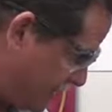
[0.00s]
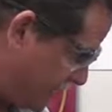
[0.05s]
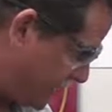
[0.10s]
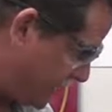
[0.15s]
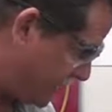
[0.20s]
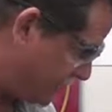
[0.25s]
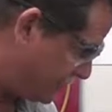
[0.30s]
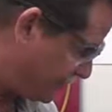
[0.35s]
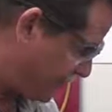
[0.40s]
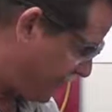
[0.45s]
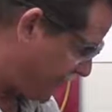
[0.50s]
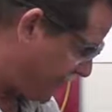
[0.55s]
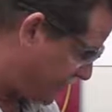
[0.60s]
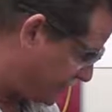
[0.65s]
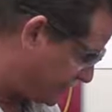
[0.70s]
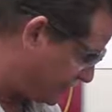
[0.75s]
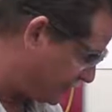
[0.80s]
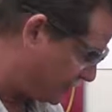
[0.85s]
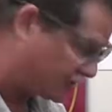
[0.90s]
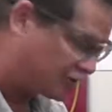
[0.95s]

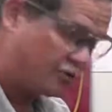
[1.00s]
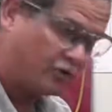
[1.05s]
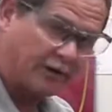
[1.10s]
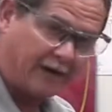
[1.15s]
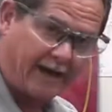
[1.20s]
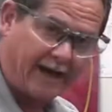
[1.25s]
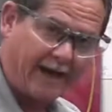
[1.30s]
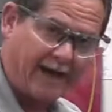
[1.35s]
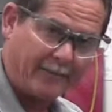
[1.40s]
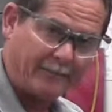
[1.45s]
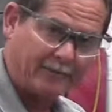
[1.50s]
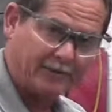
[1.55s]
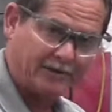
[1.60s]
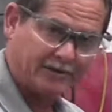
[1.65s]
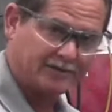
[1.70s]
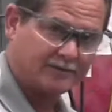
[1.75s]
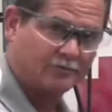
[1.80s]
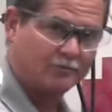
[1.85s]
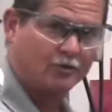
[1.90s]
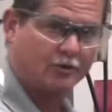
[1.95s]
Edgefinder, what's going to happen
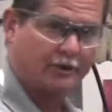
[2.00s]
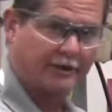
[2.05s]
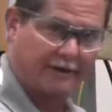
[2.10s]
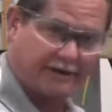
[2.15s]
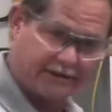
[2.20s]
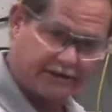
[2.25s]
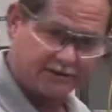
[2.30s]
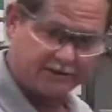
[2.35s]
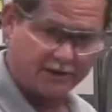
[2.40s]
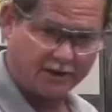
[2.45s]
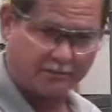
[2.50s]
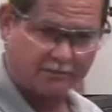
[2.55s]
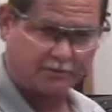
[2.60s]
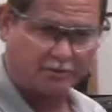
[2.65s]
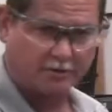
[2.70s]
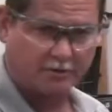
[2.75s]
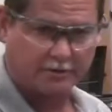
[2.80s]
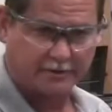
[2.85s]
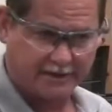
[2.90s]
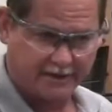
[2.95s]
is I'm going to ease
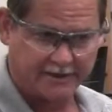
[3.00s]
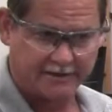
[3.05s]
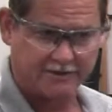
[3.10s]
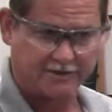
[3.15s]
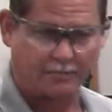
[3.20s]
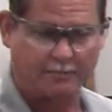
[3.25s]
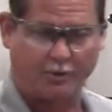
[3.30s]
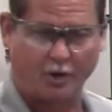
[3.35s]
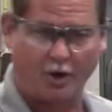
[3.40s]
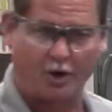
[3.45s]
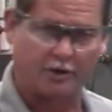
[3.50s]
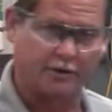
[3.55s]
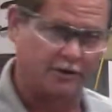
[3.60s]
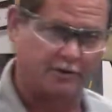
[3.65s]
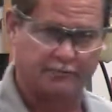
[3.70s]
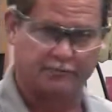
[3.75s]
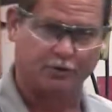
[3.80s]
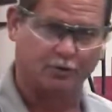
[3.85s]
the part up